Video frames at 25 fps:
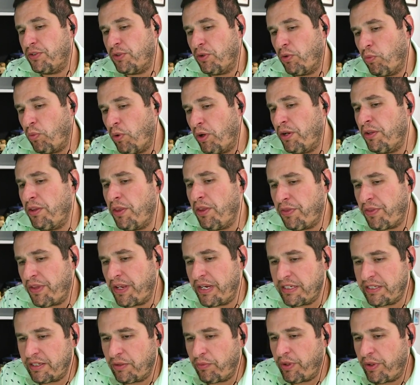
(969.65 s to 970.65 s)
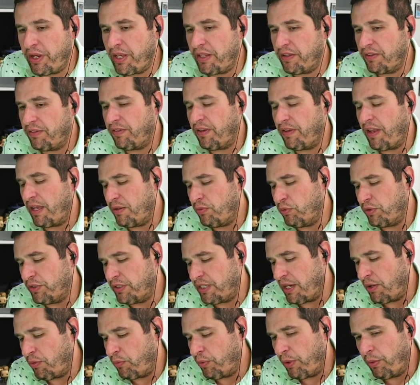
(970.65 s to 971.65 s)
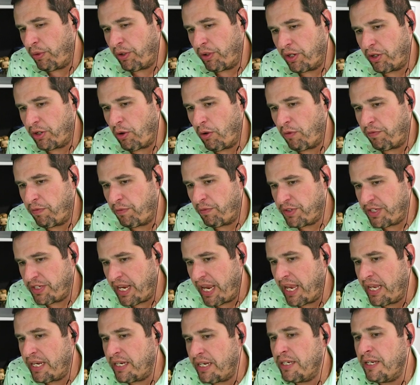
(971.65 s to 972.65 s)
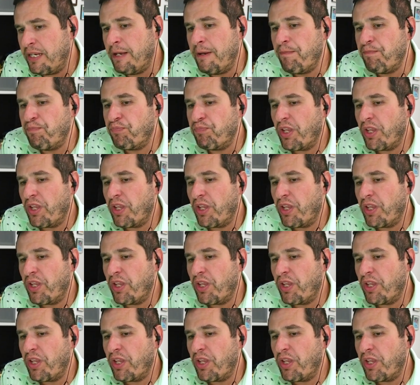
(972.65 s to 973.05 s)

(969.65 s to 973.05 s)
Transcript: so one of the things that we had said was that we were going to go from 10,